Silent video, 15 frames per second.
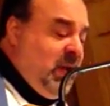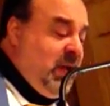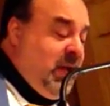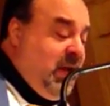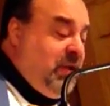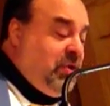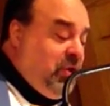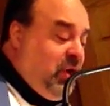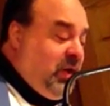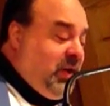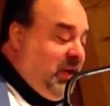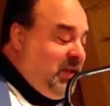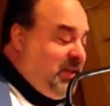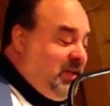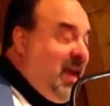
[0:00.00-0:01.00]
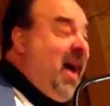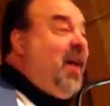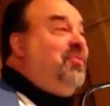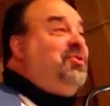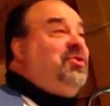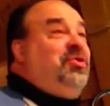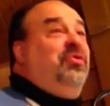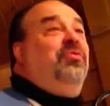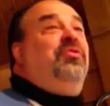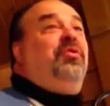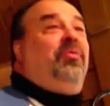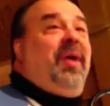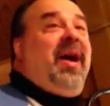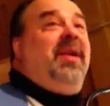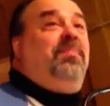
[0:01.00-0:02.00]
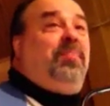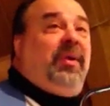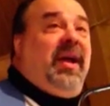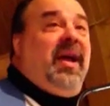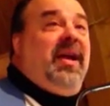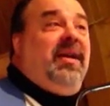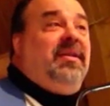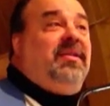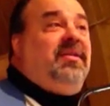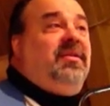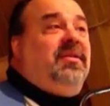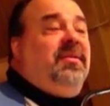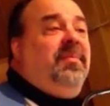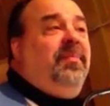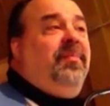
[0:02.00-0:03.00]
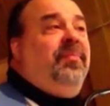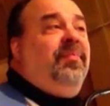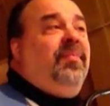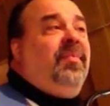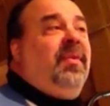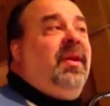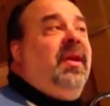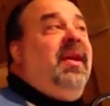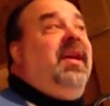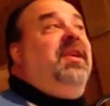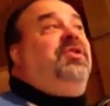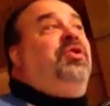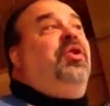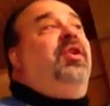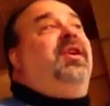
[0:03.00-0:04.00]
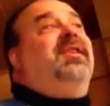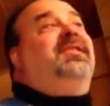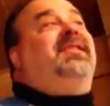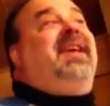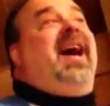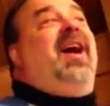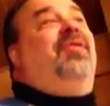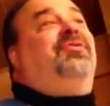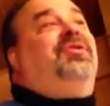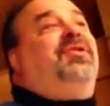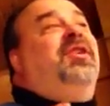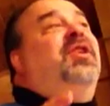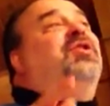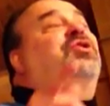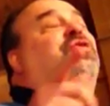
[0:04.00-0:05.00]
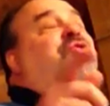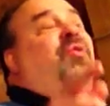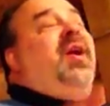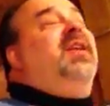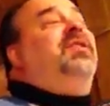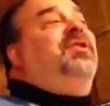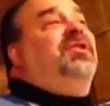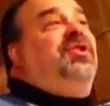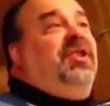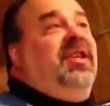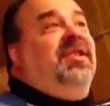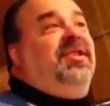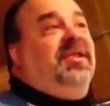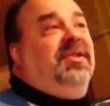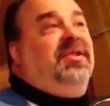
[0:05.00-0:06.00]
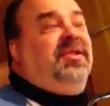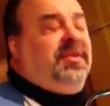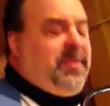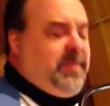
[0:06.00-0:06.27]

He took his doubts to the right place. He took his doubts straight to Jesus.